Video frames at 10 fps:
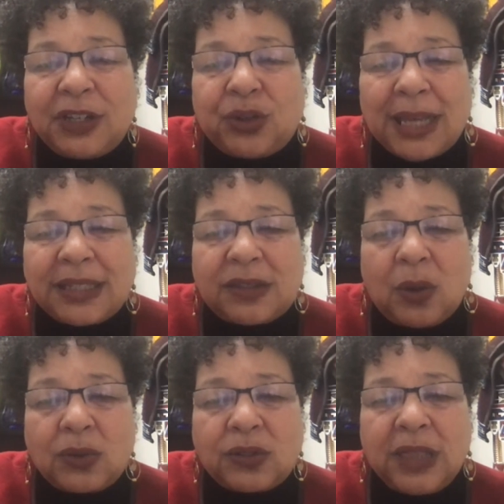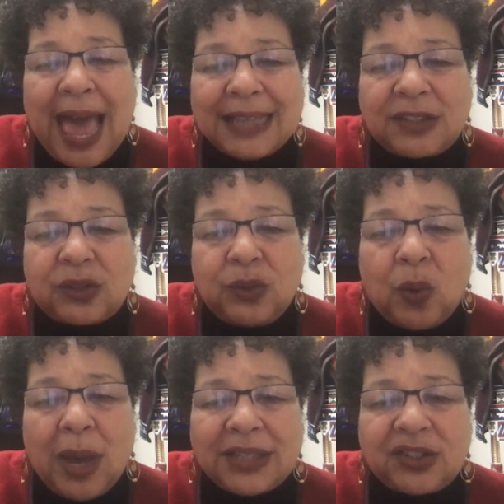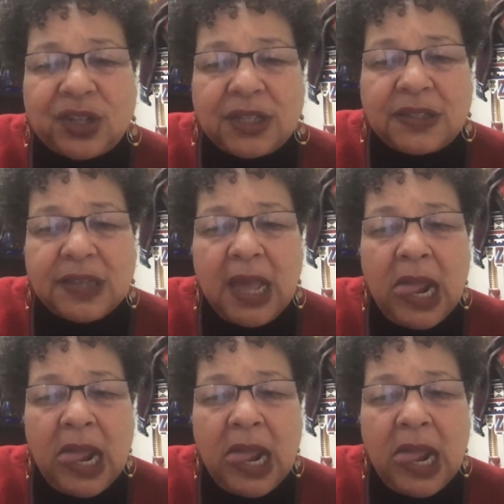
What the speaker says: address those last 2 questions.